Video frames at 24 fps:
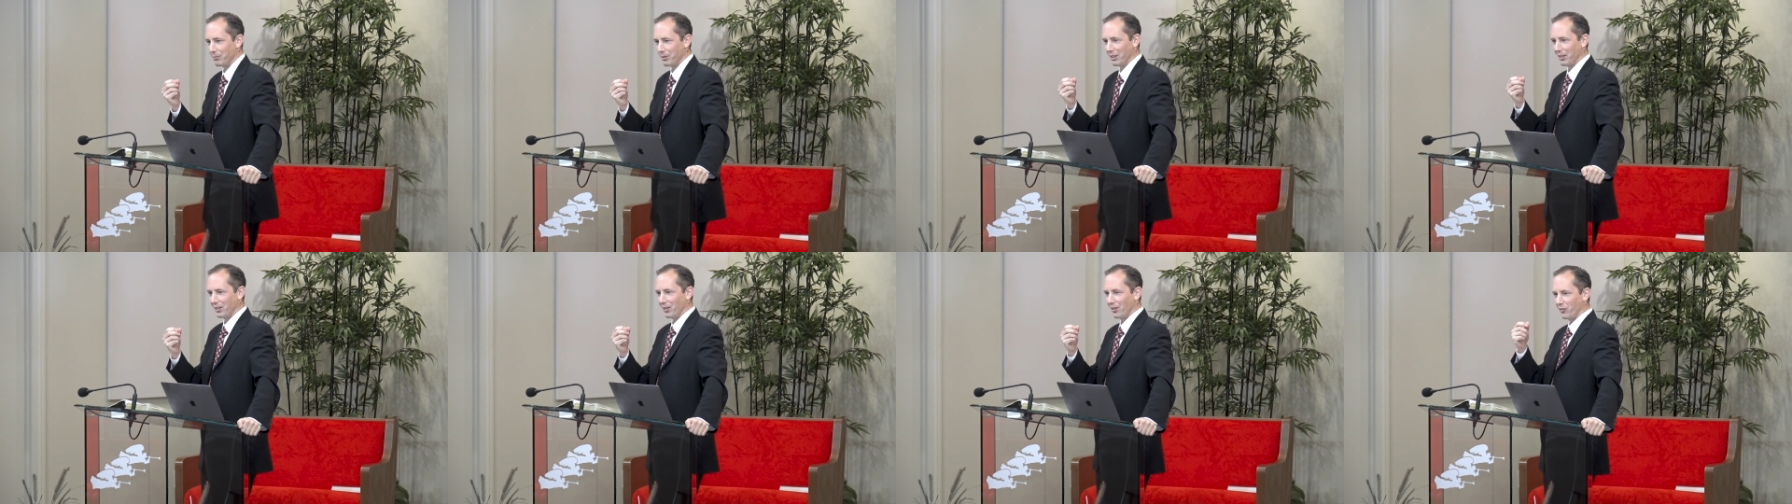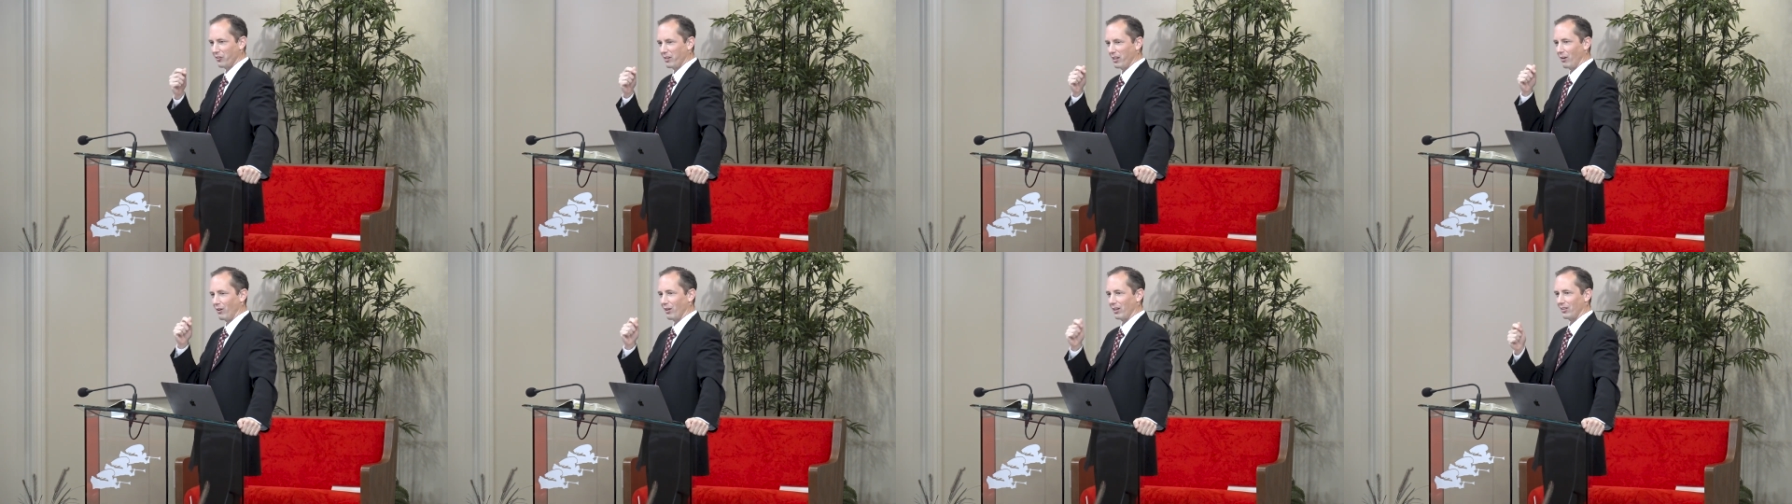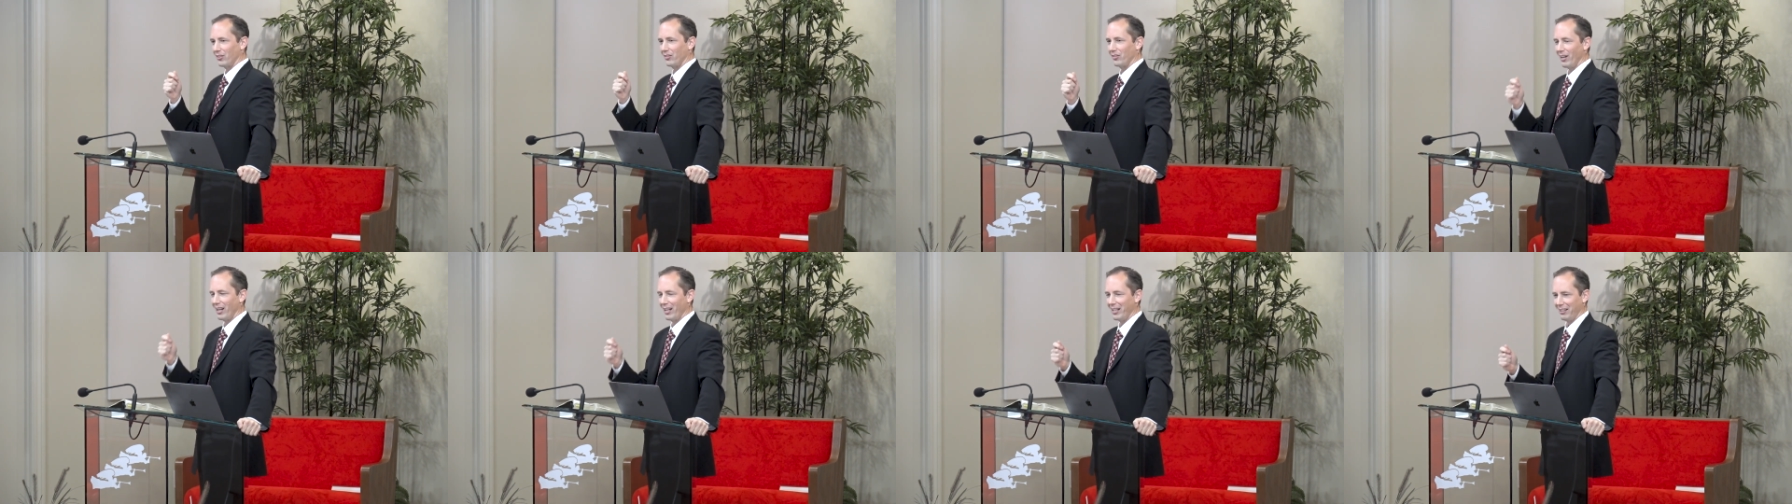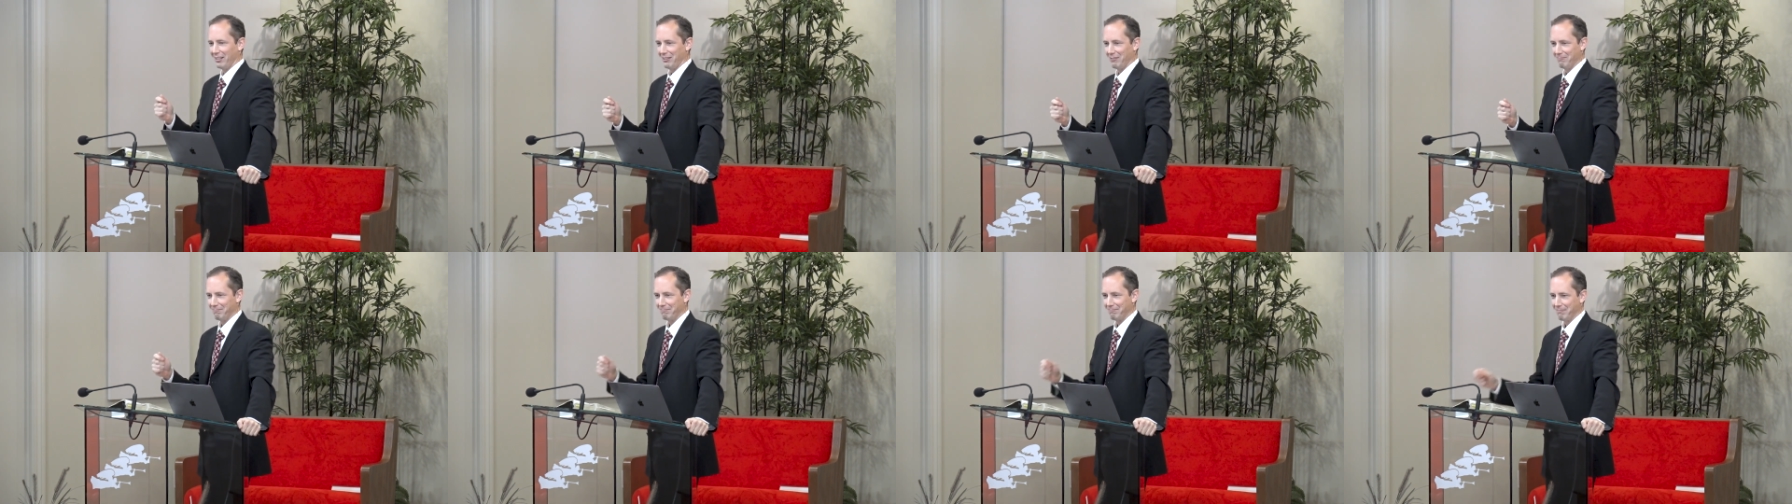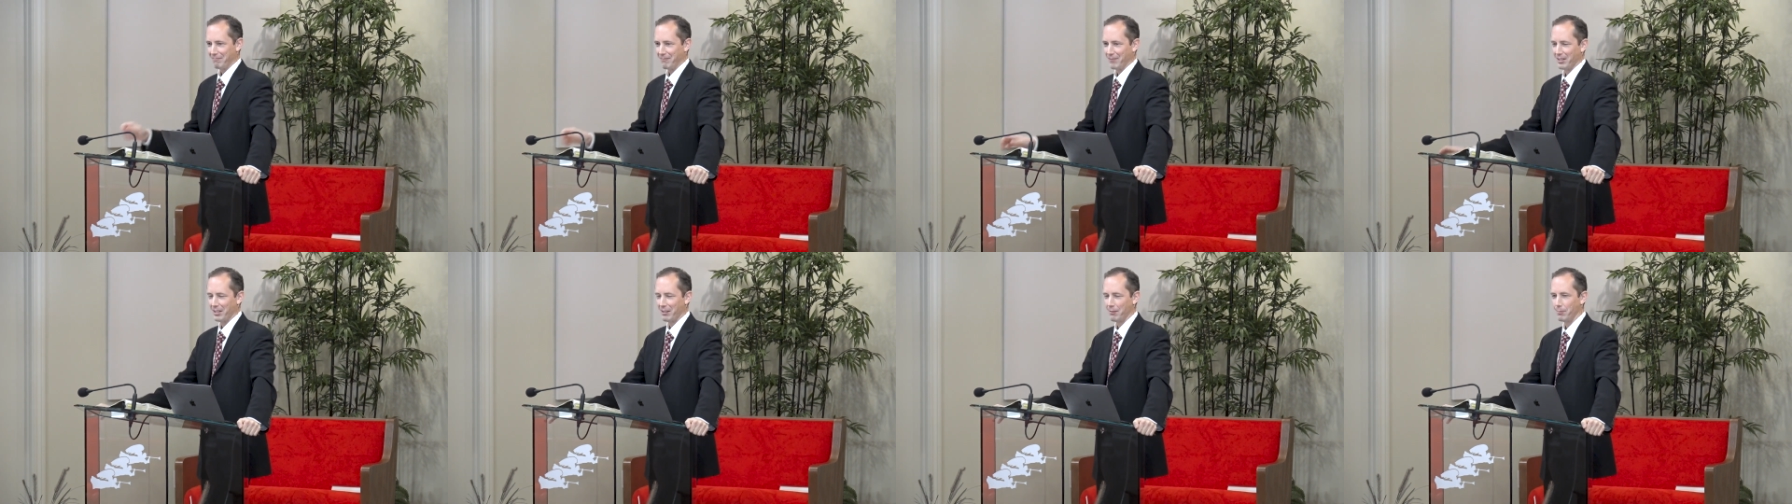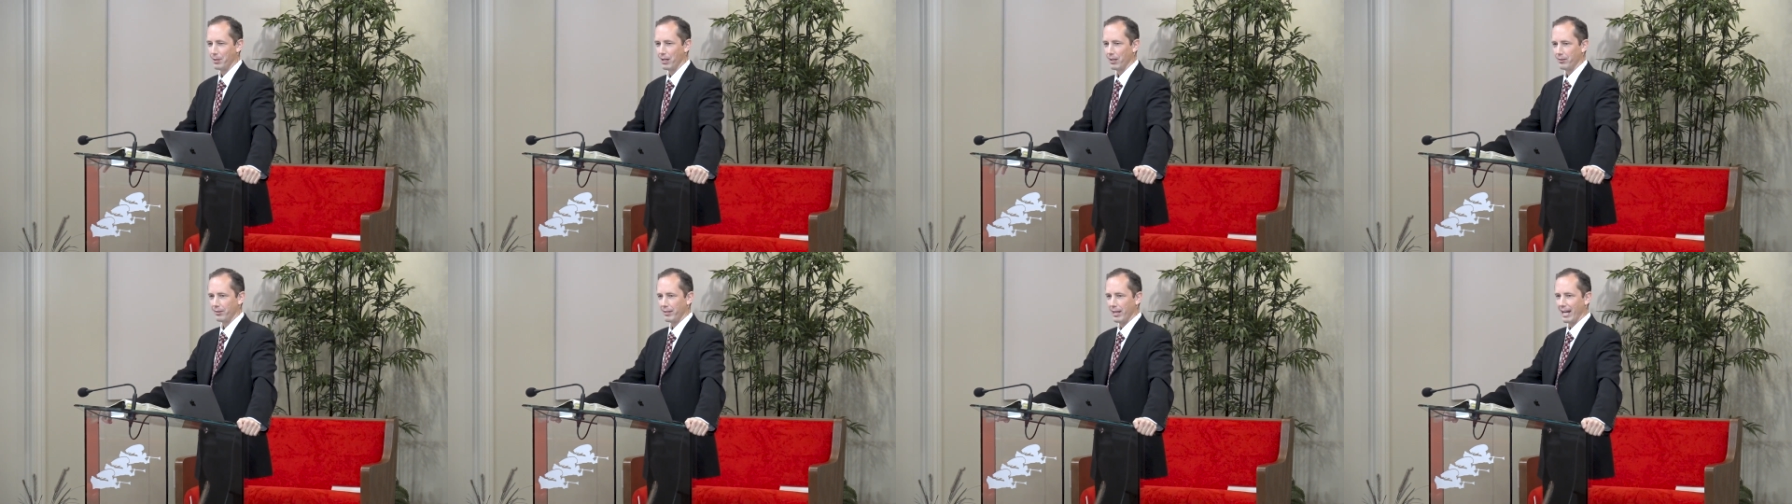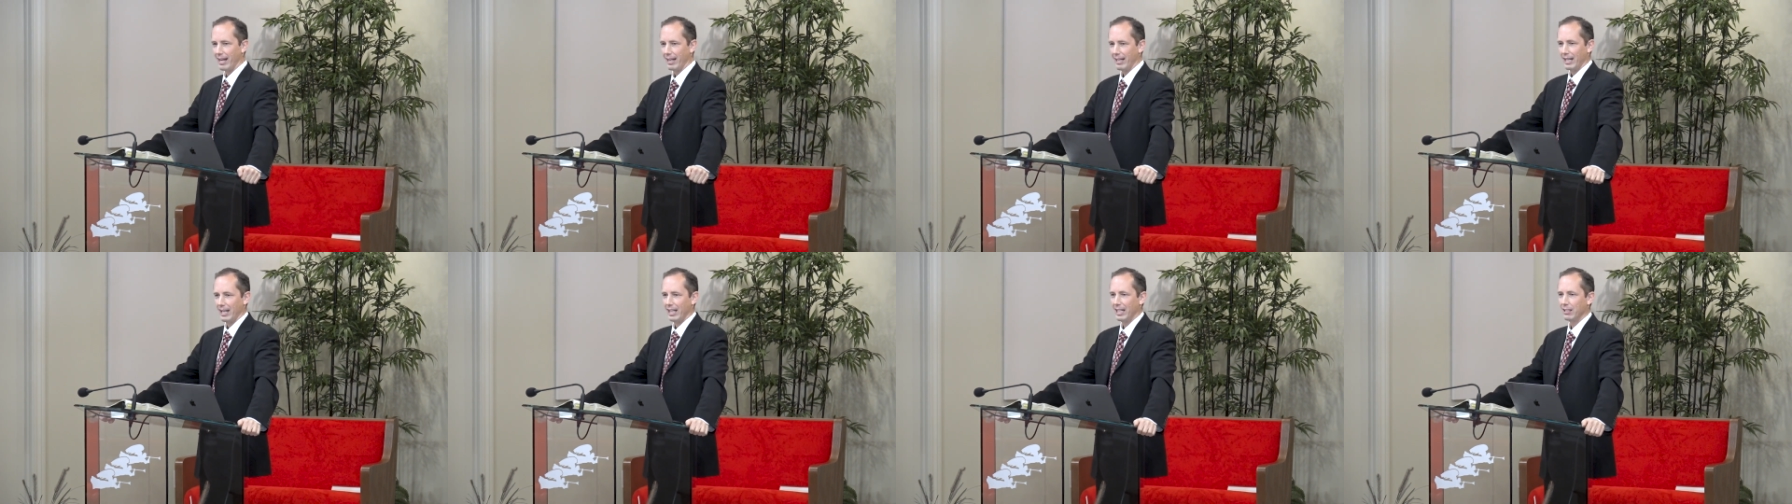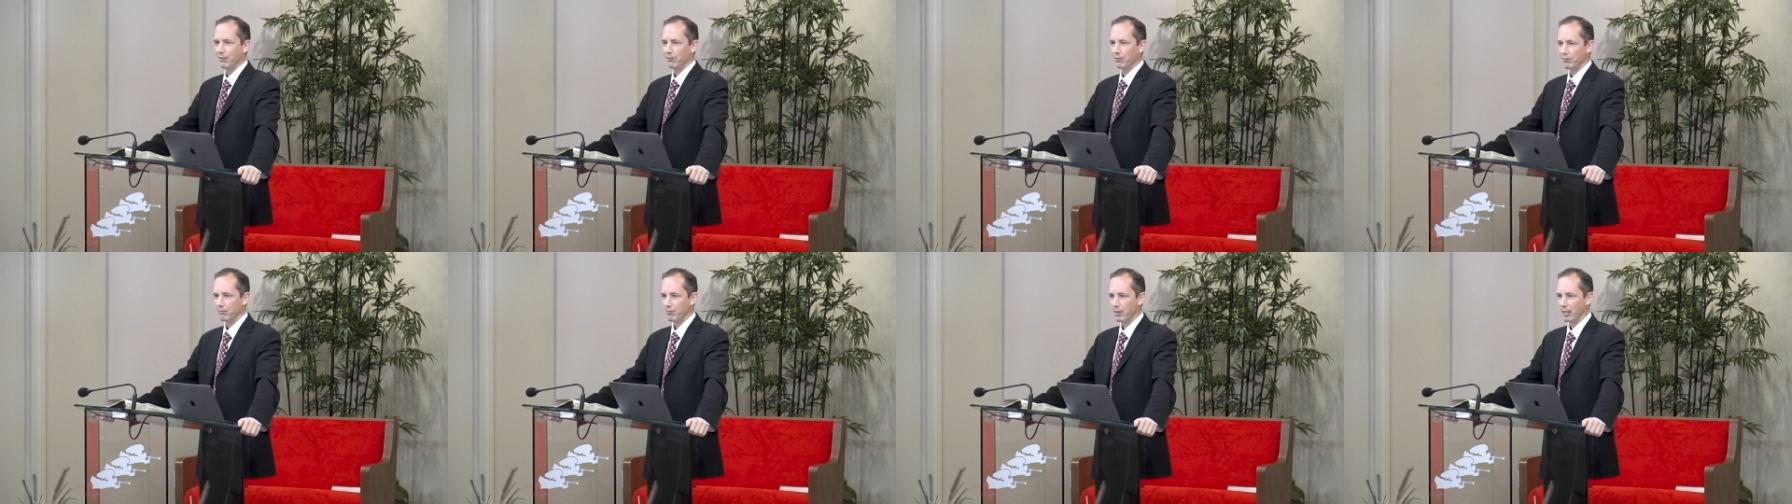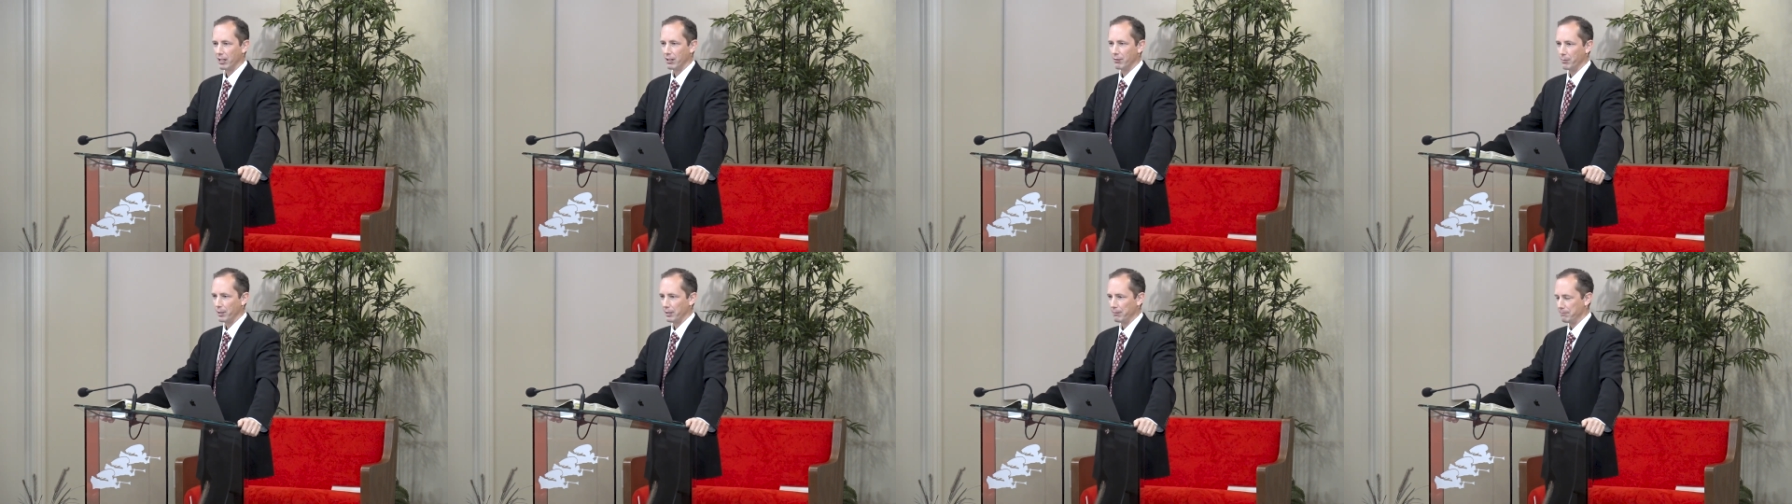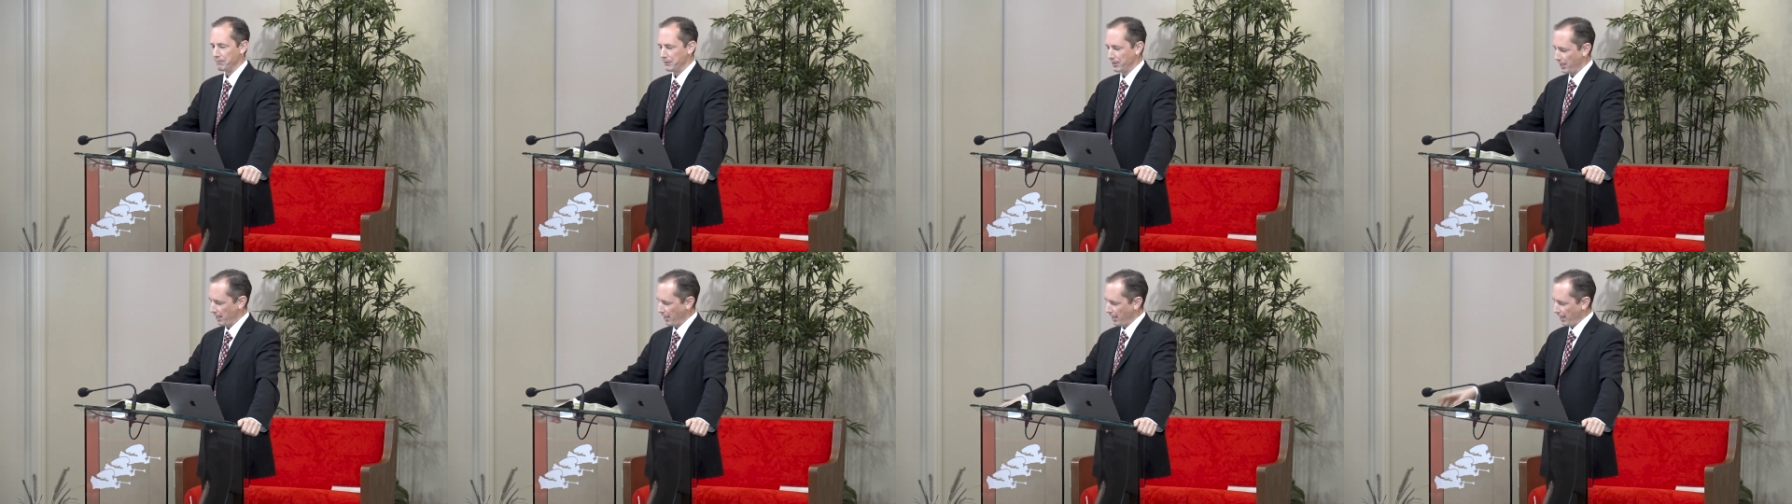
because they're excited about that kind of environment.